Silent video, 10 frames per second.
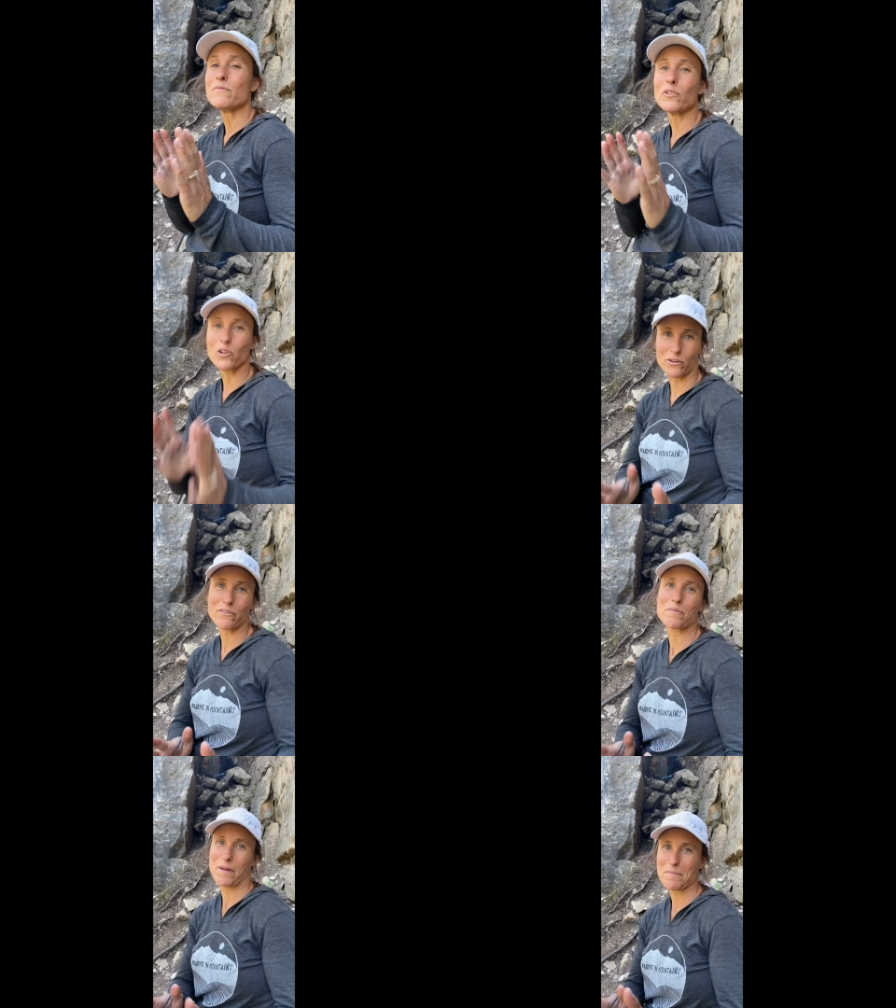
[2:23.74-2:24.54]
learn
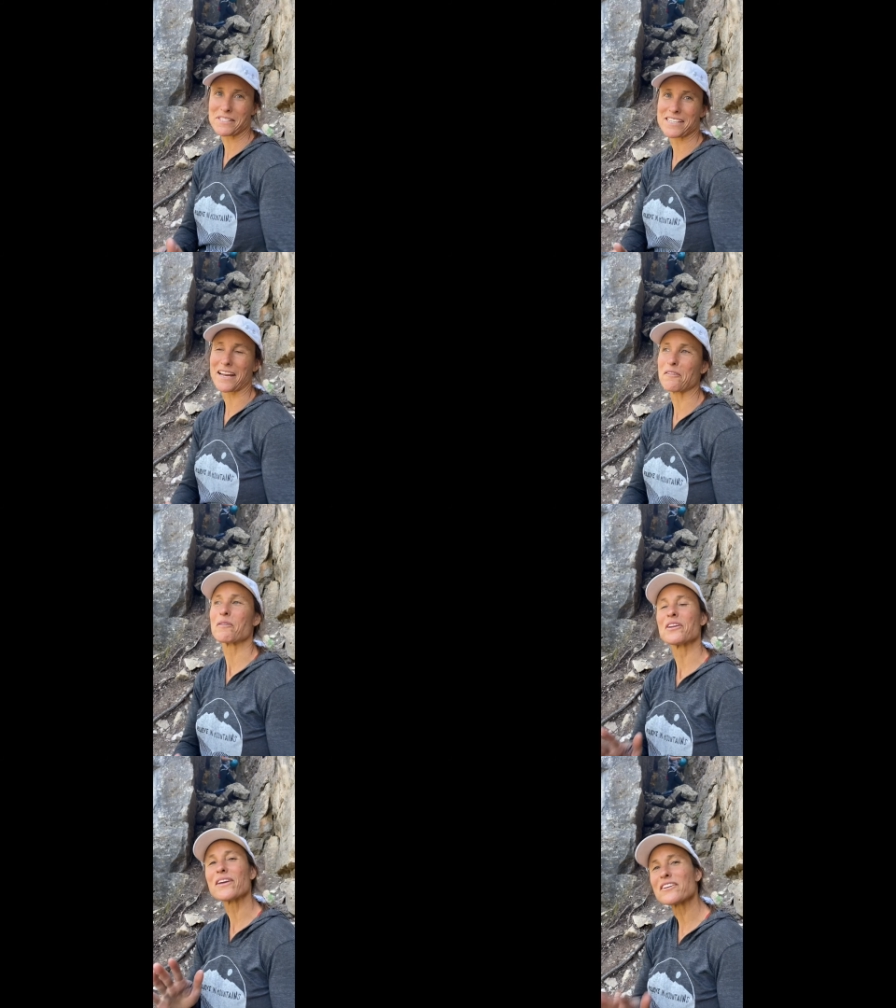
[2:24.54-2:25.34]
from my mistake.
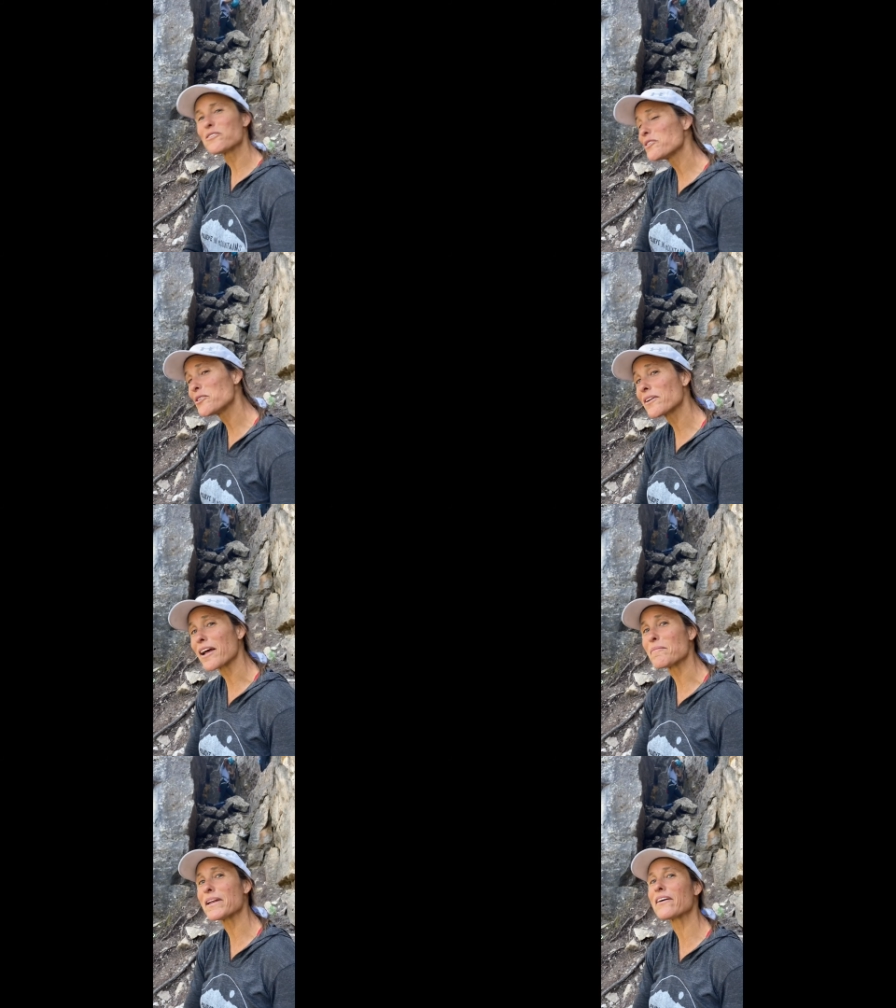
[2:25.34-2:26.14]
When you get to a new
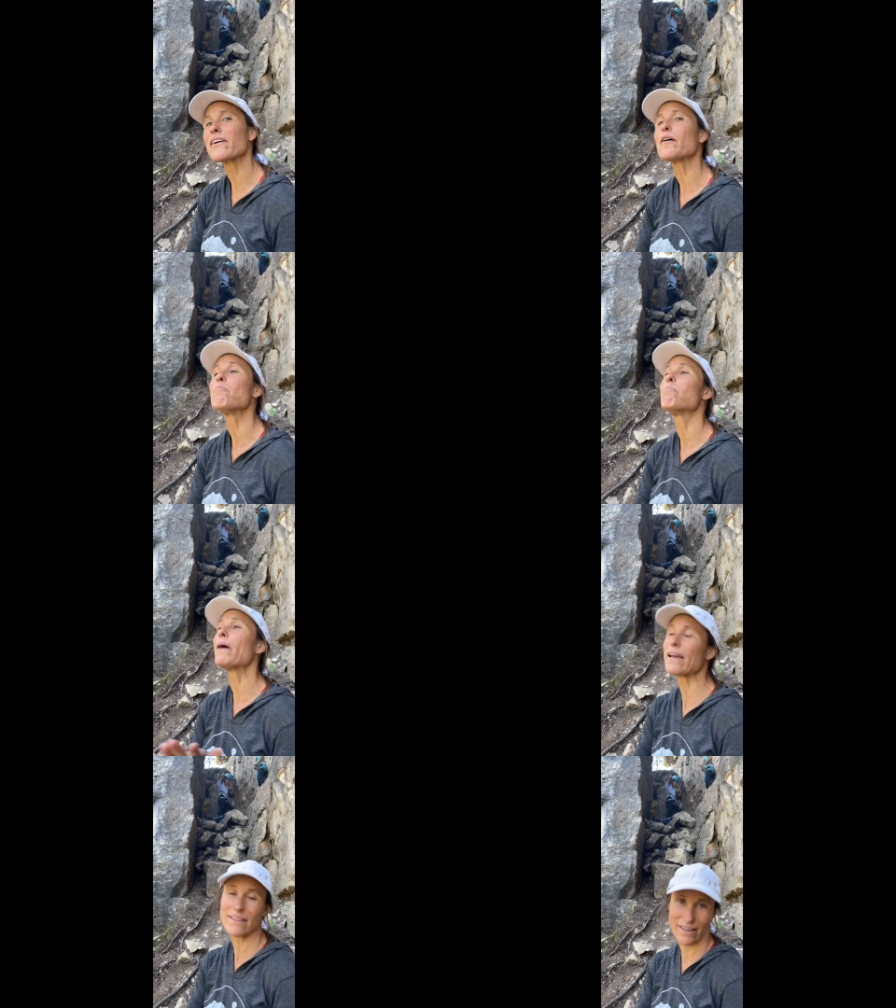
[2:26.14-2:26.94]
climbing area,
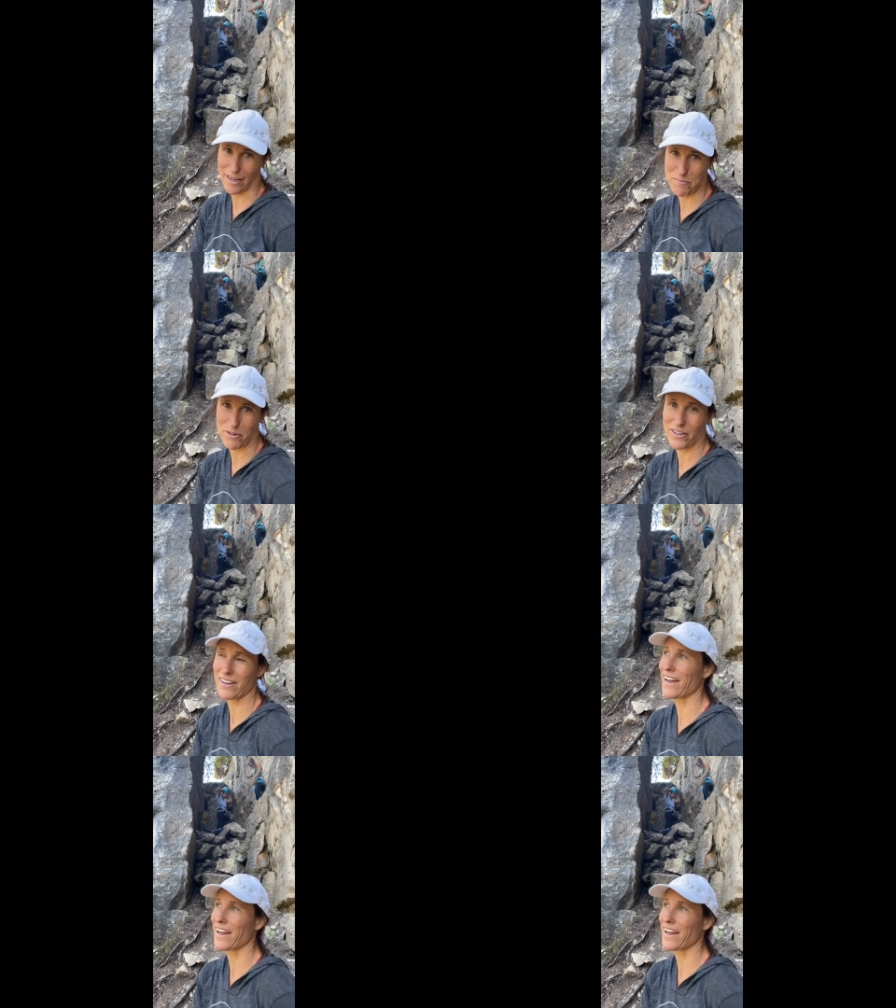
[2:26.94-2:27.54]
buy the guidebook.